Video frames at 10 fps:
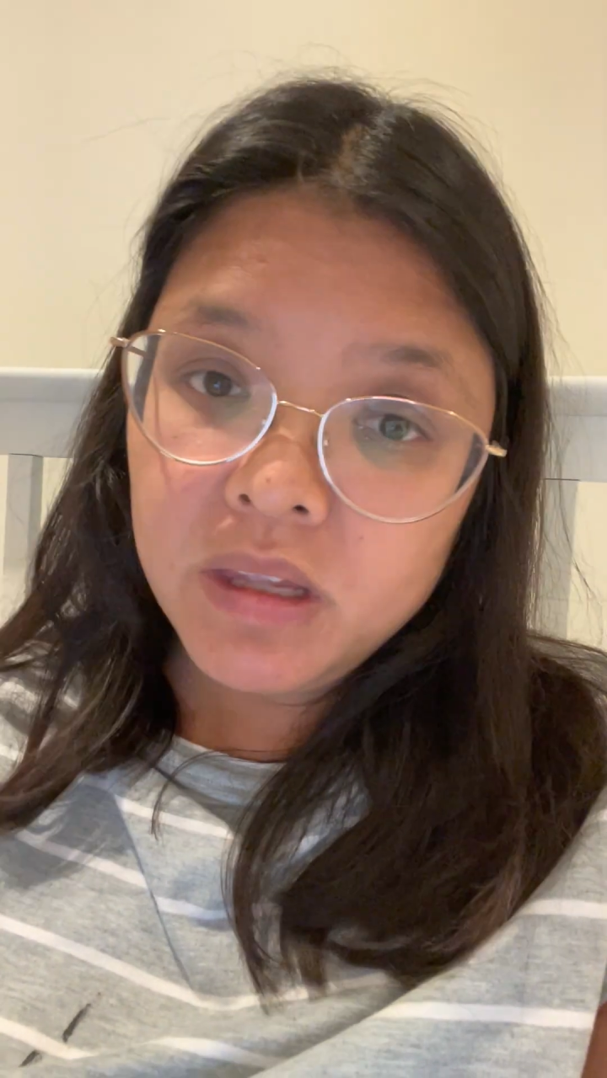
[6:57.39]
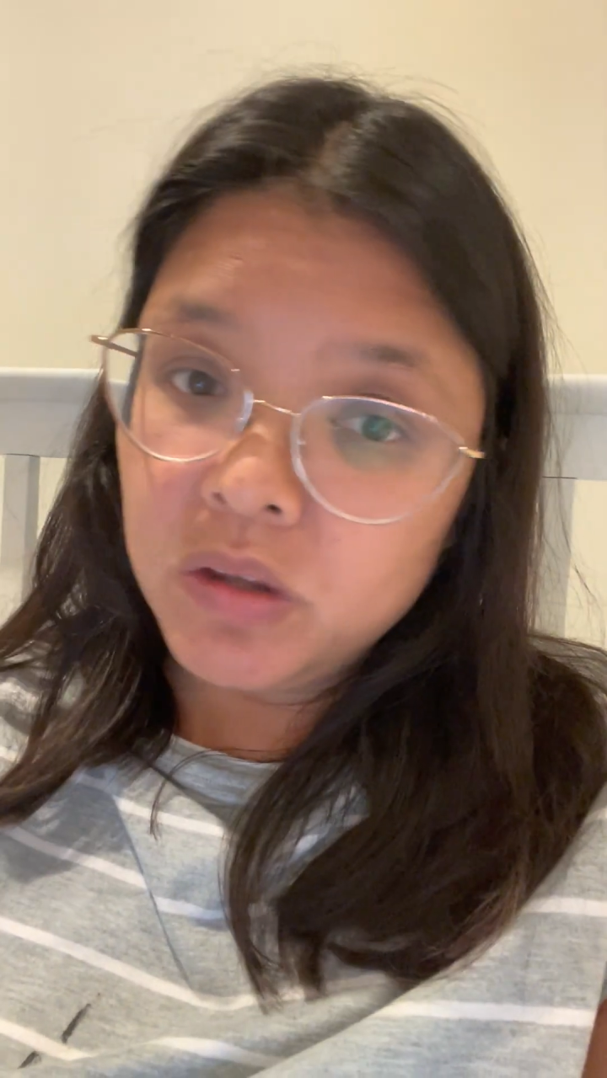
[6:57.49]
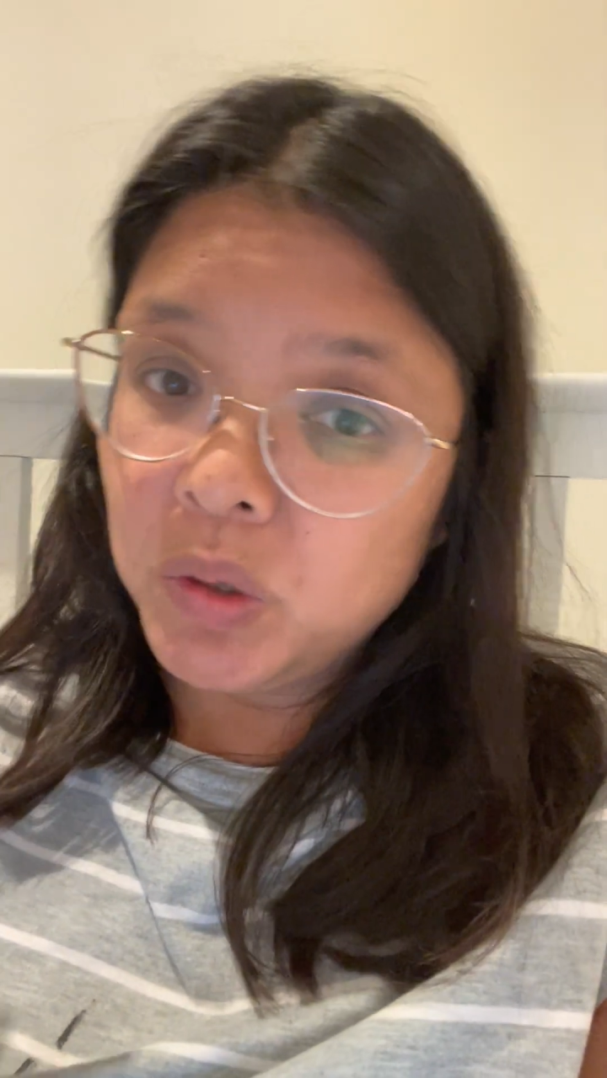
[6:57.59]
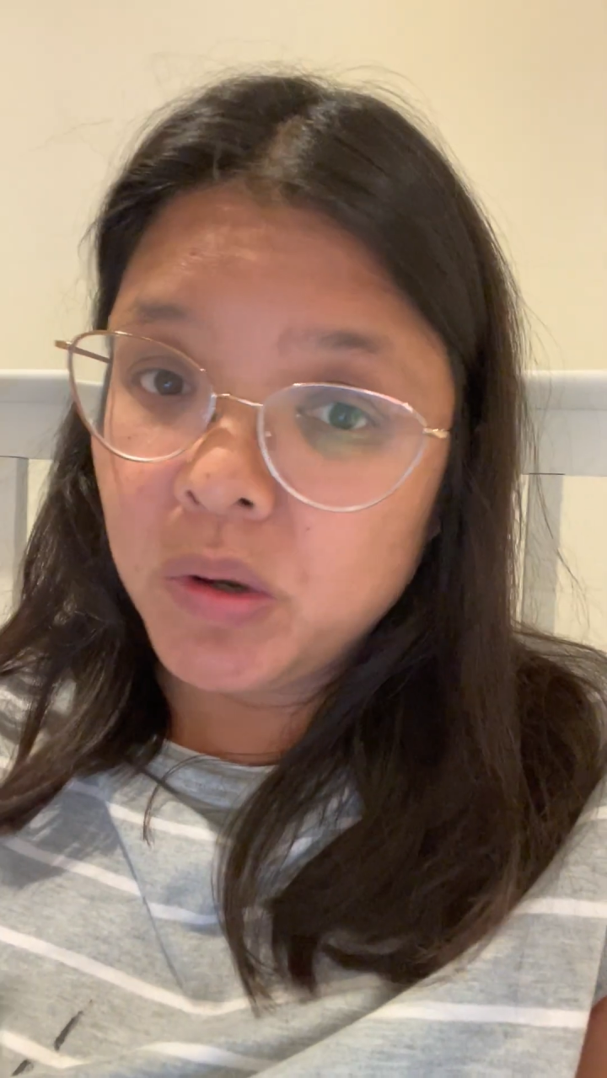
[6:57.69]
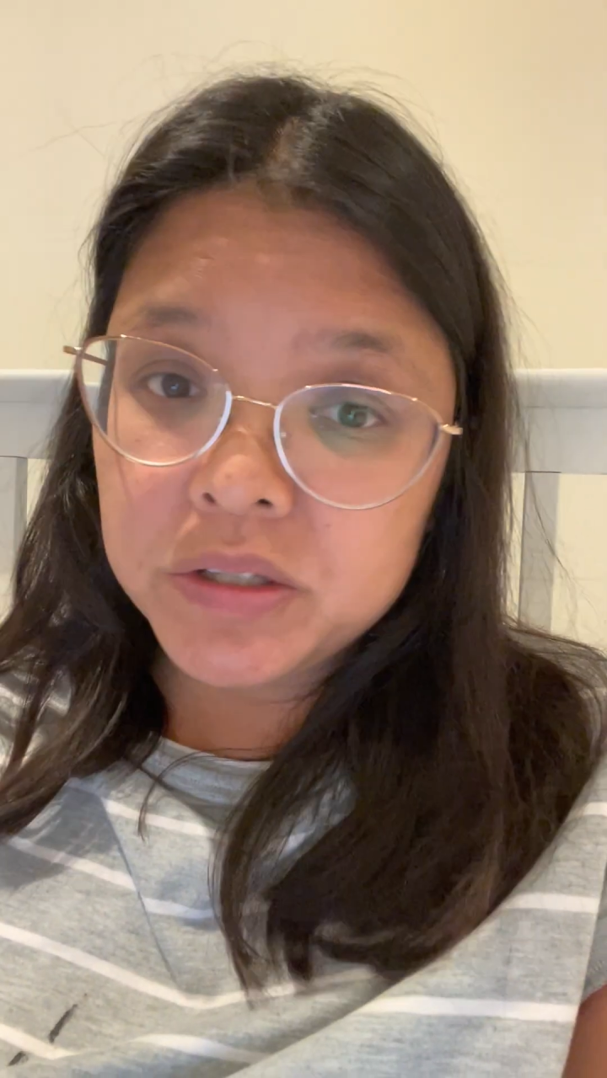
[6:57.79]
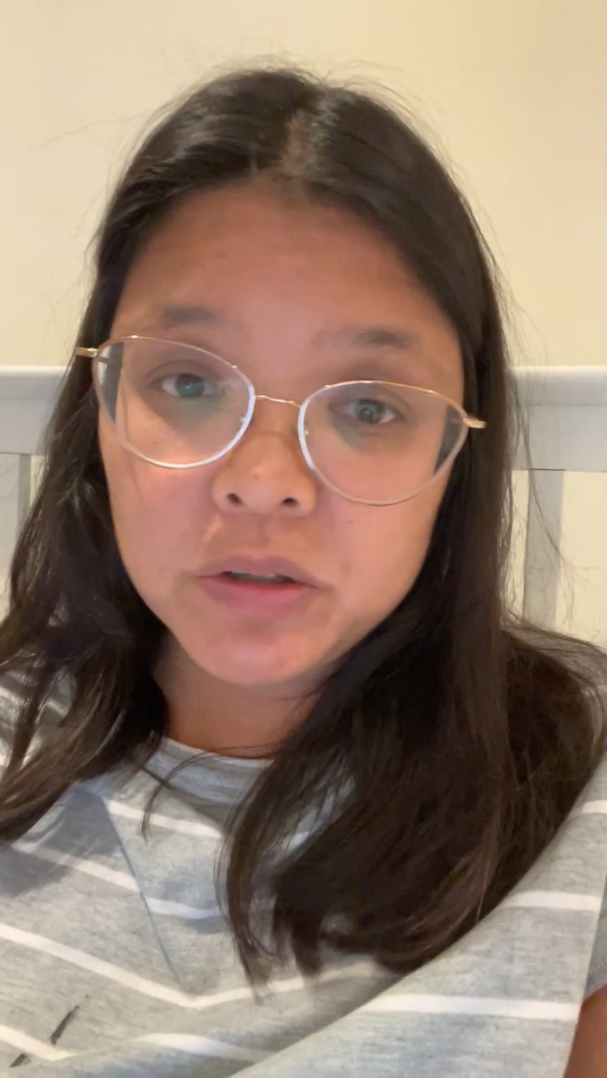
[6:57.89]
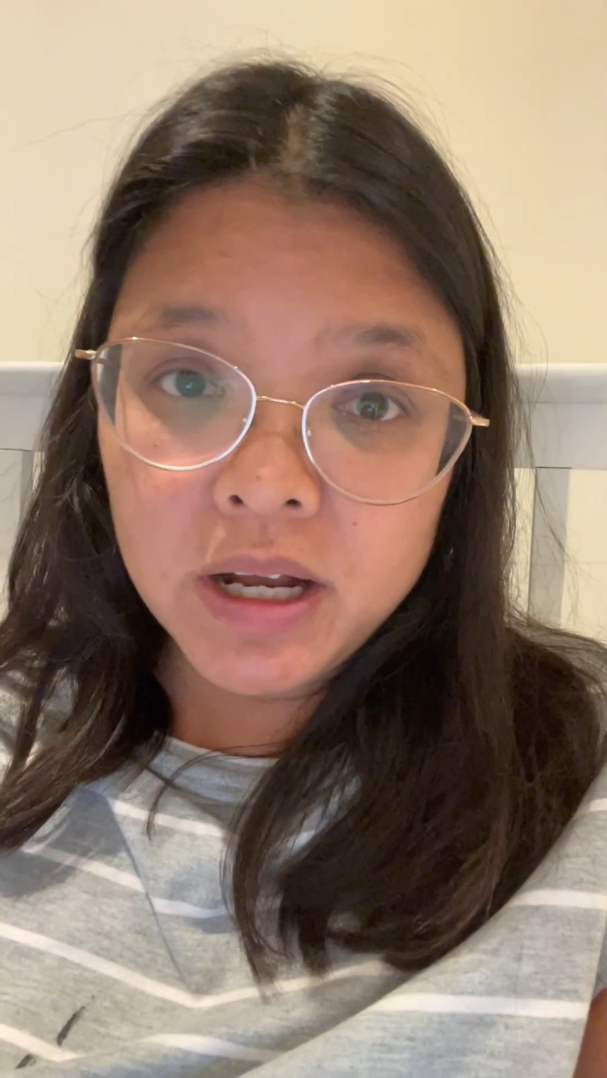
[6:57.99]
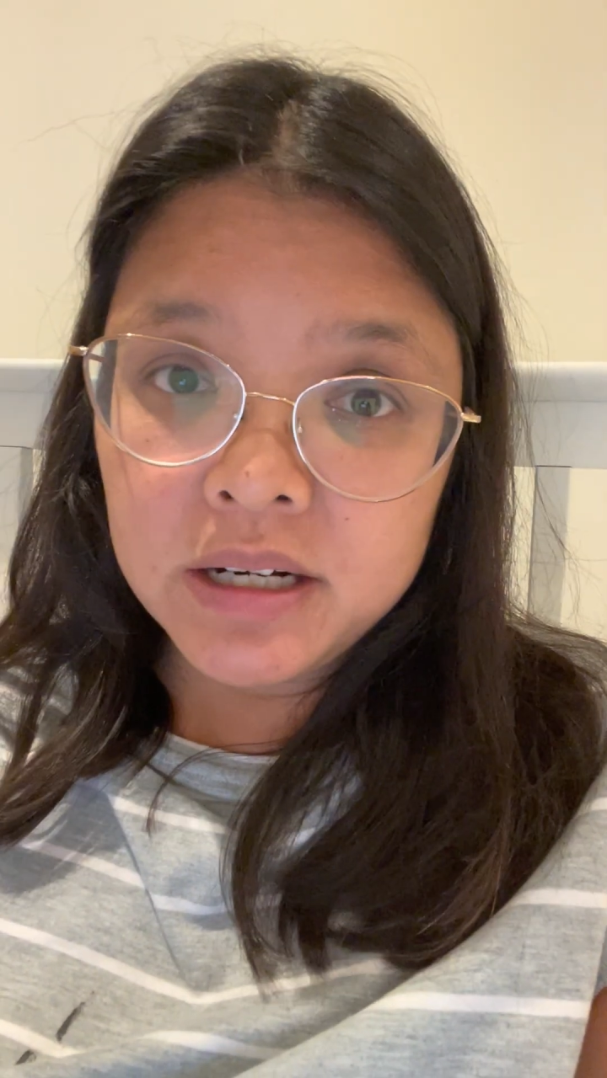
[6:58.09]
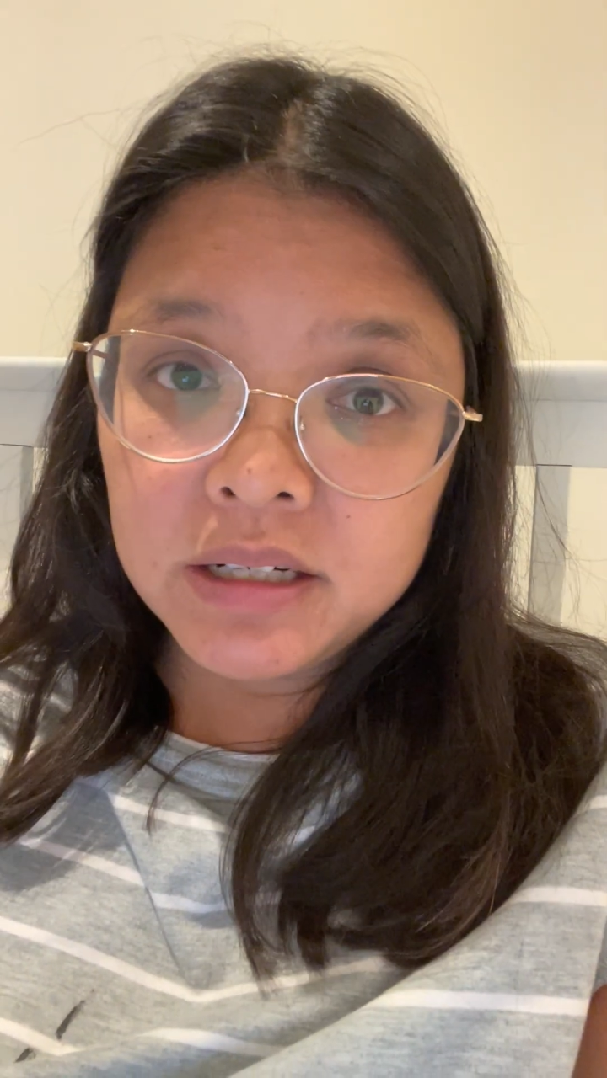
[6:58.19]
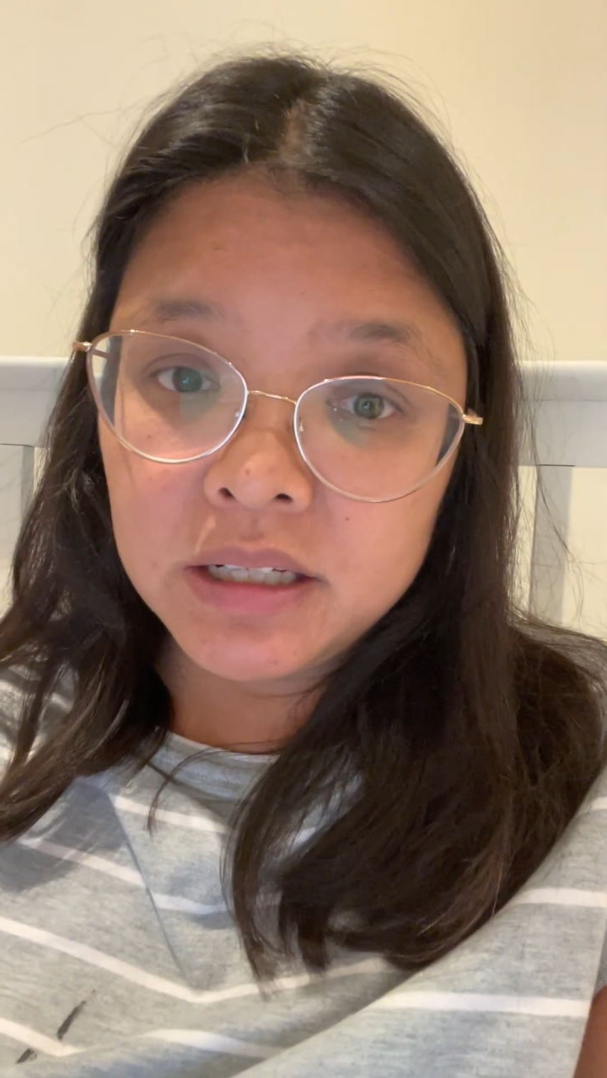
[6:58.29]
You also
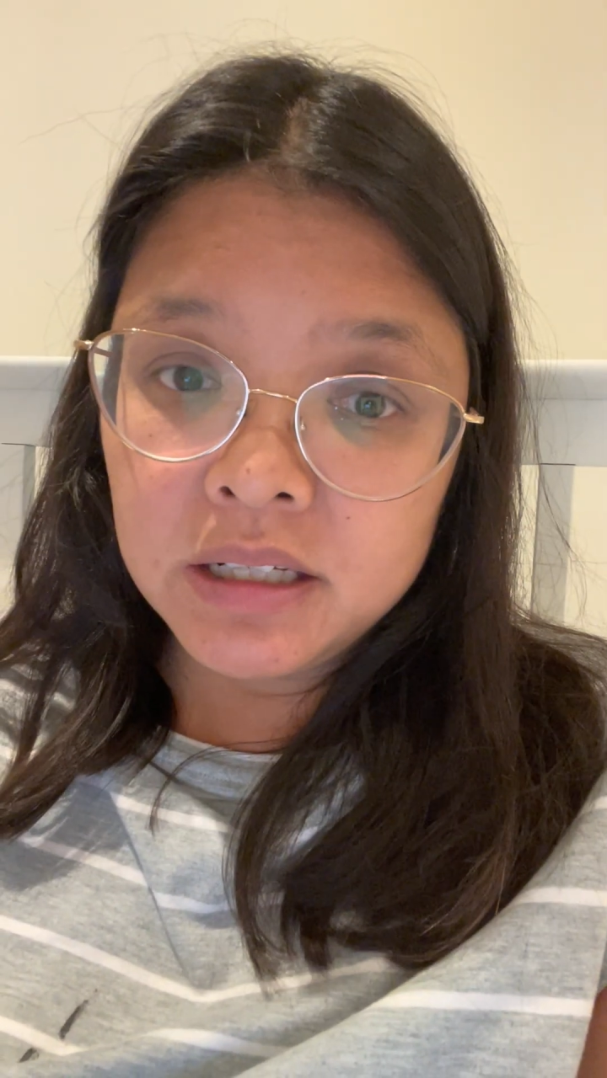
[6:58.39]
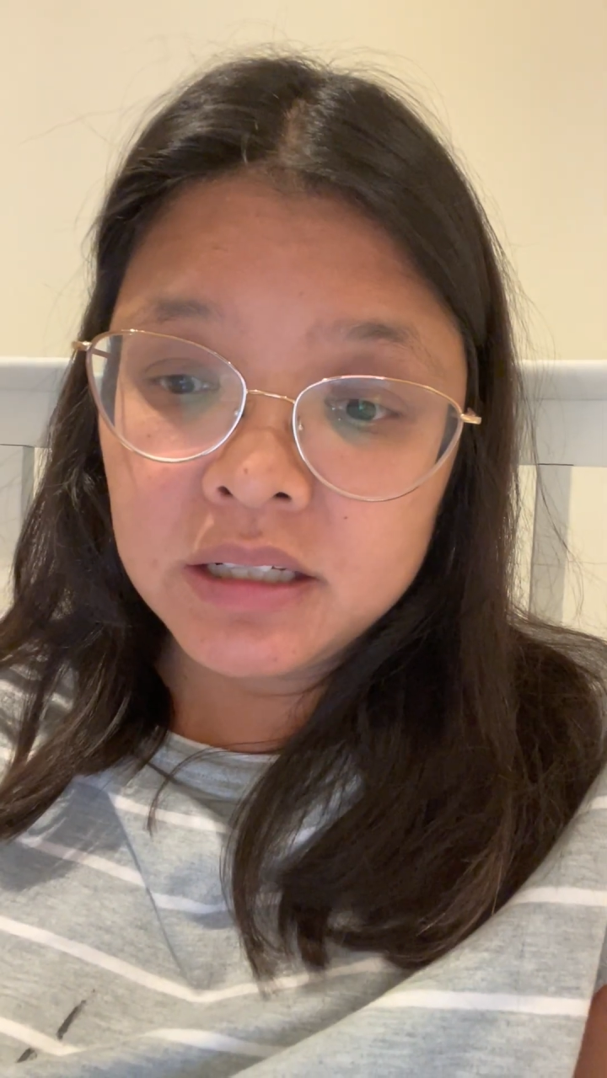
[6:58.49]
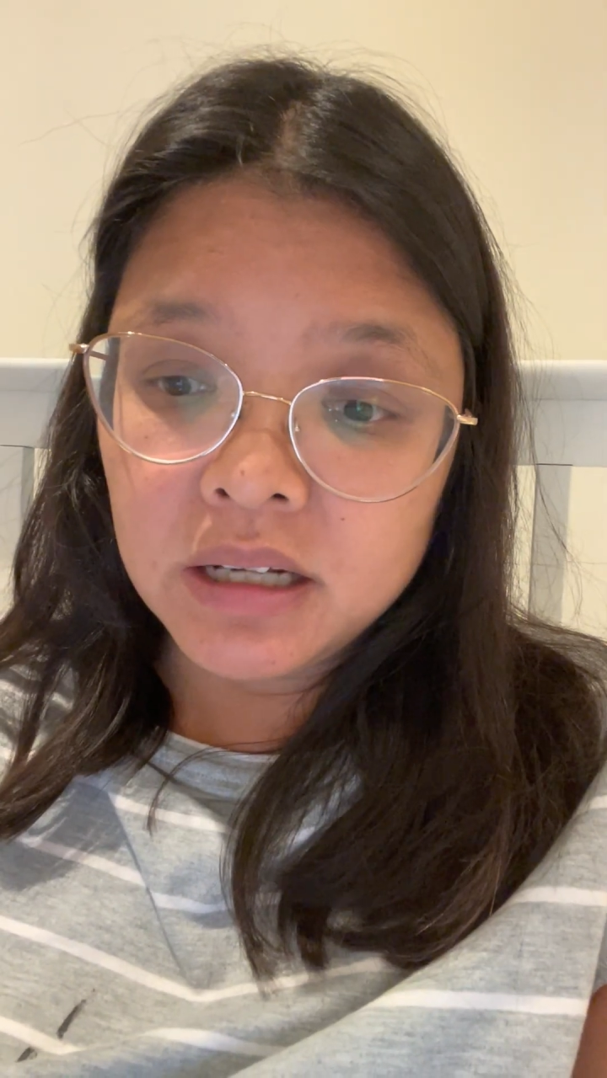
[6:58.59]
kind of need,